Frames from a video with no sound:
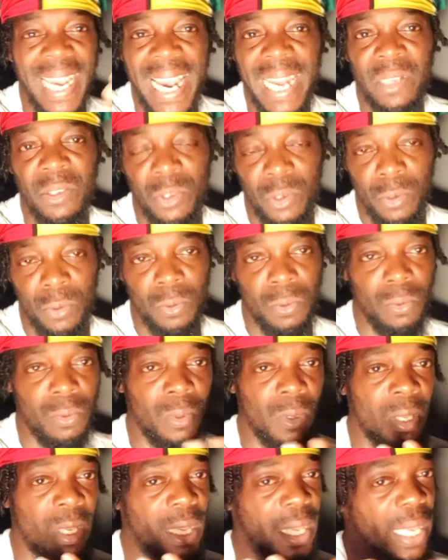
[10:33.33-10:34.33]
had to.
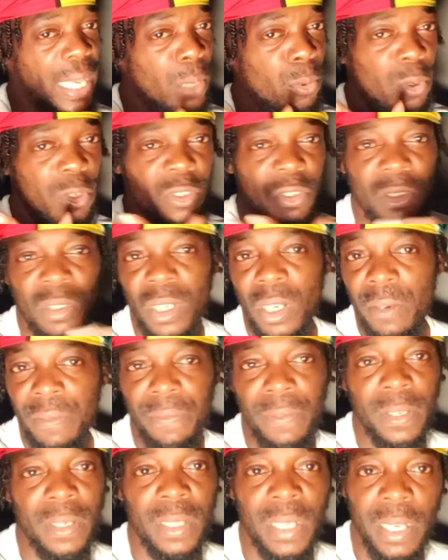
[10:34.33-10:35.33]
It was
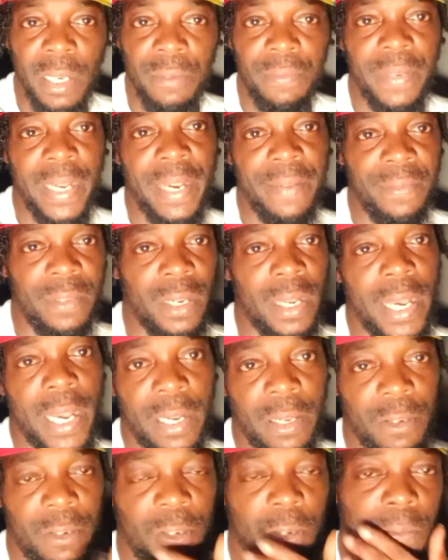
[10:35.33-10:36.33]
nothing left after
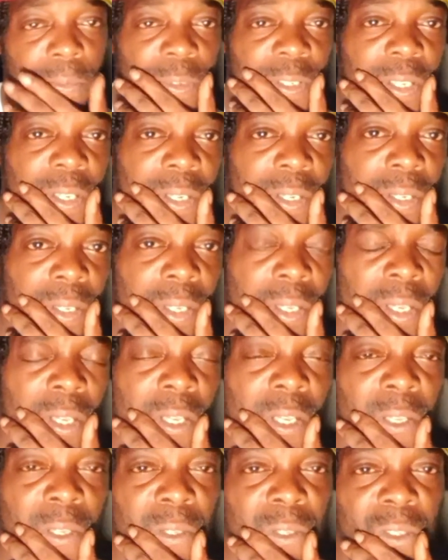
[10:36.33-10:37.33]
that, you know what I'm saying?
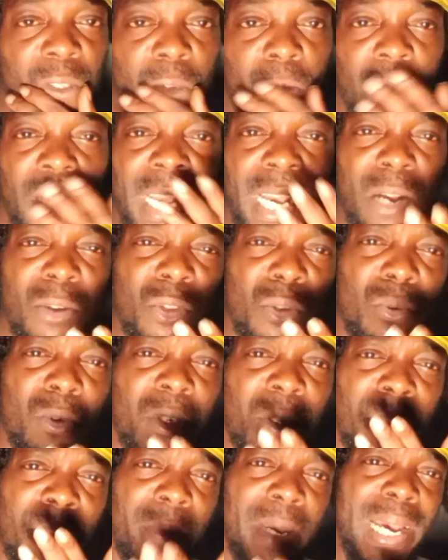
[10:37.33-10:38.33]
So now you
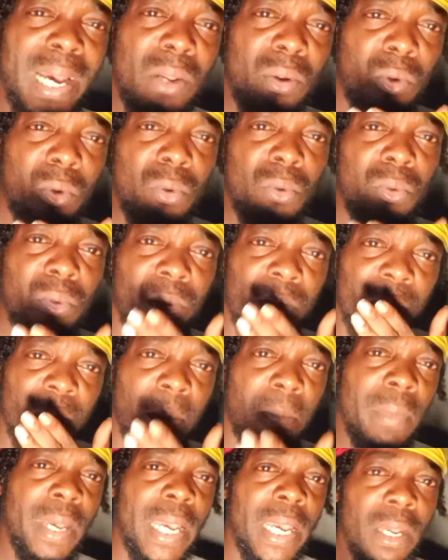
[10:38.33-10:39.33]
want to battle
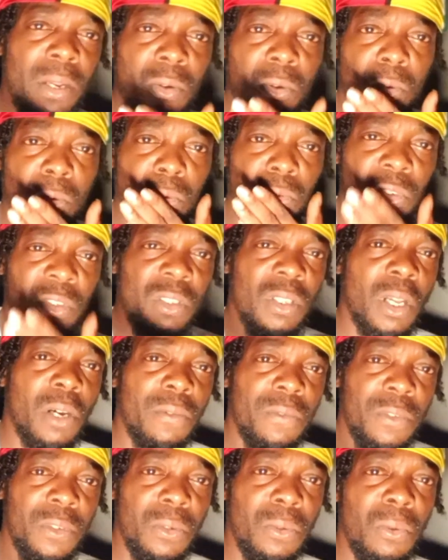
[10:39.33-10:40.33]
the man who
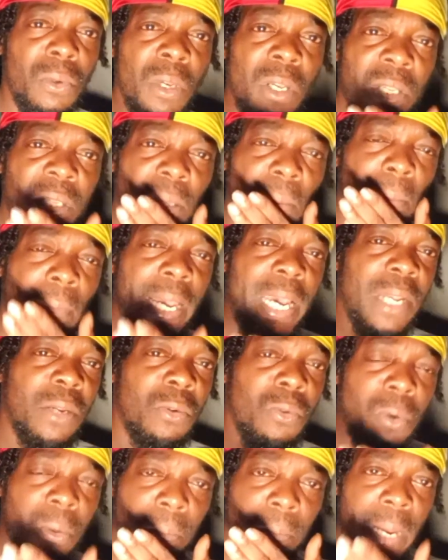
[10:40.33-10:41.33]
snuffed you, the
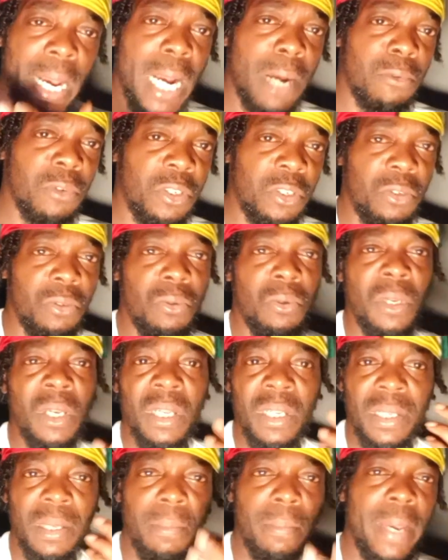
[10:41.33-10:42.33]
man who embarrassed you,
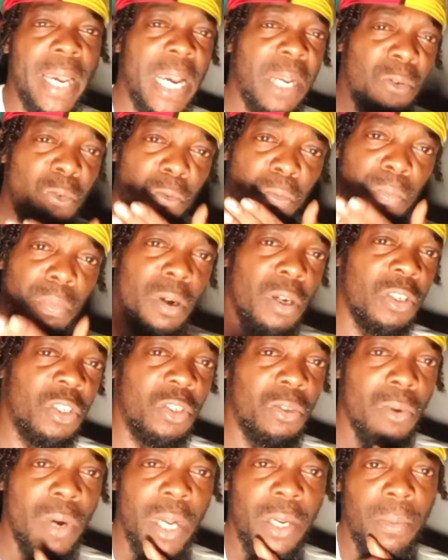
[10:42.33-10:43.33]
the man who
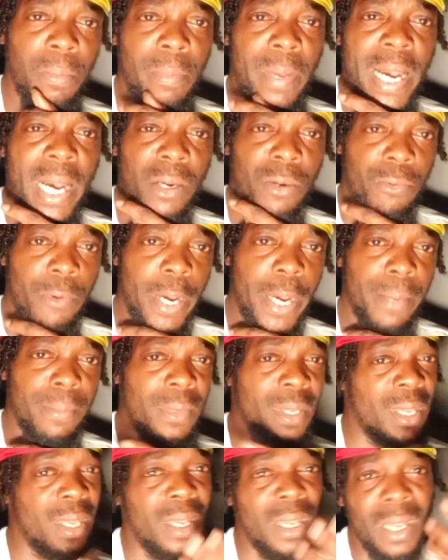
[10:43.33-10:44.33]
punched you out of battle
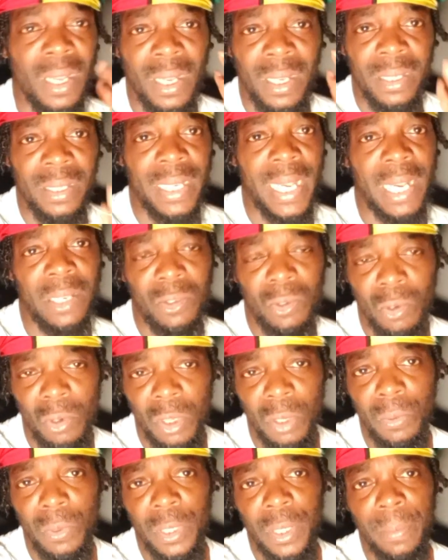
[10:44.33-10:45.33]
rap, that's who
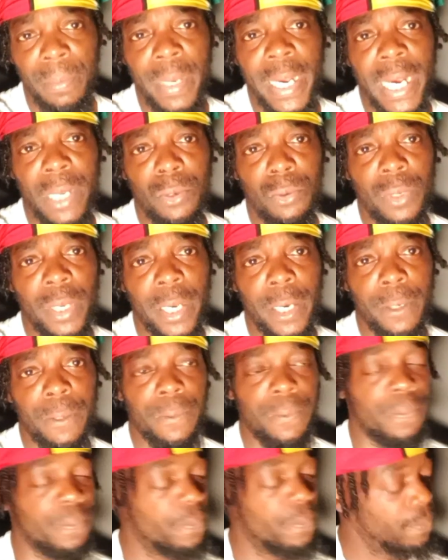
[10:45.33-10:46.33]
you want to battle now,